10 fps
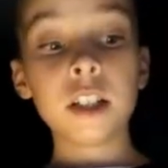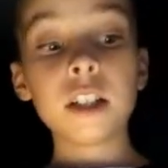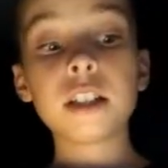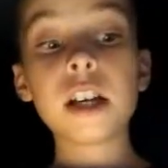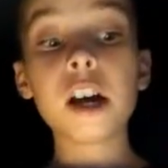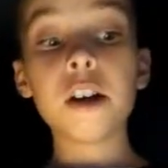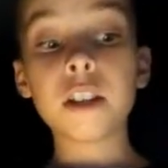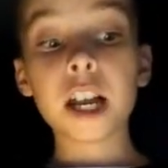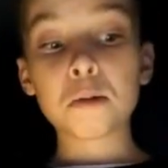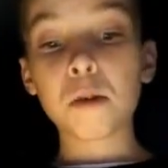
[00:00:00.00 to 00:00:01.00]
So,
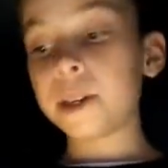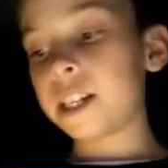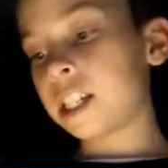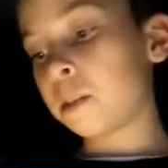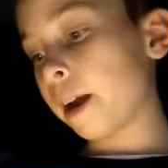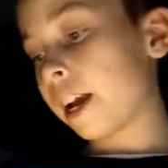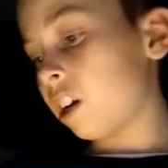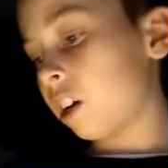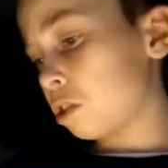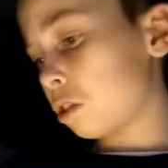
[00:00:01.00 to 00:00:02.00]
that's what we did to paint
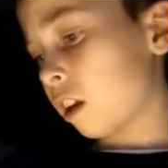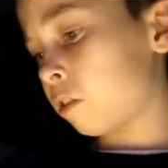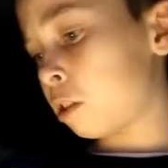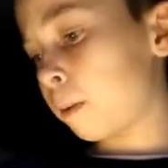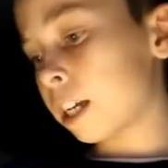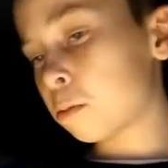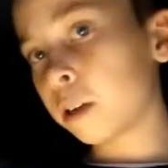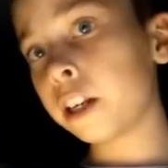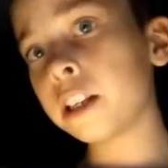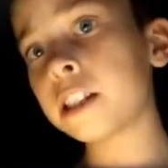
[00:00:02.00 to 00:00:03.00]
our lovely Space
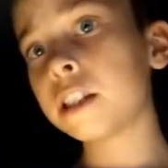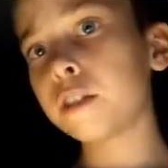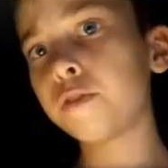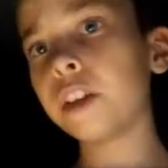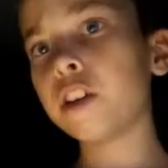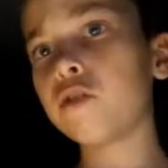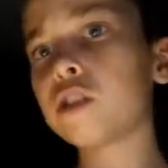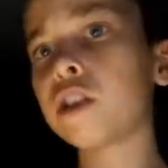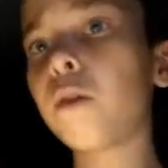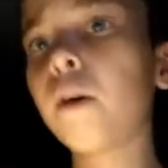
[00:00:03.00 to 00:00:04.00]
Marine. This is the finished
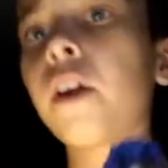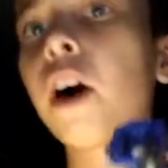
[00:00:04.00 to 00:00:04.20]
result and